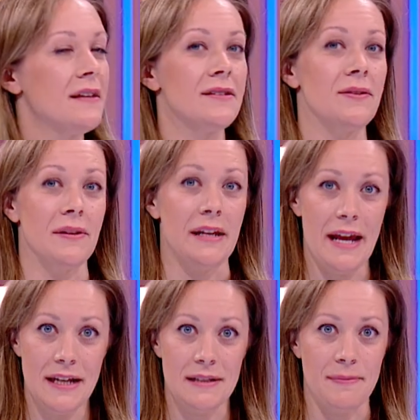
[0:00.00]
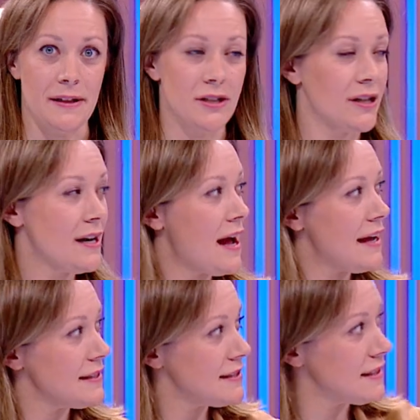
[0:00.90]
so the next picture i
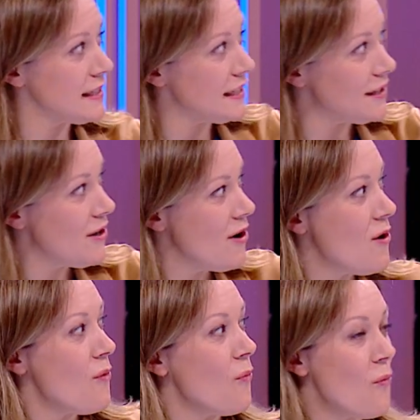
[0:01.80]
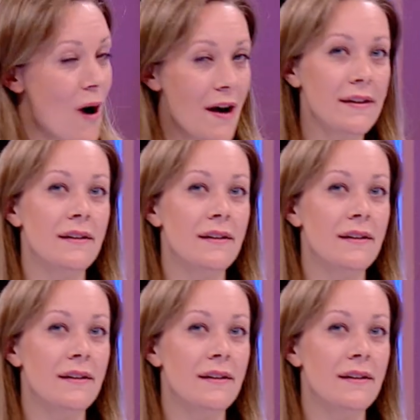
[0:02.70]
see one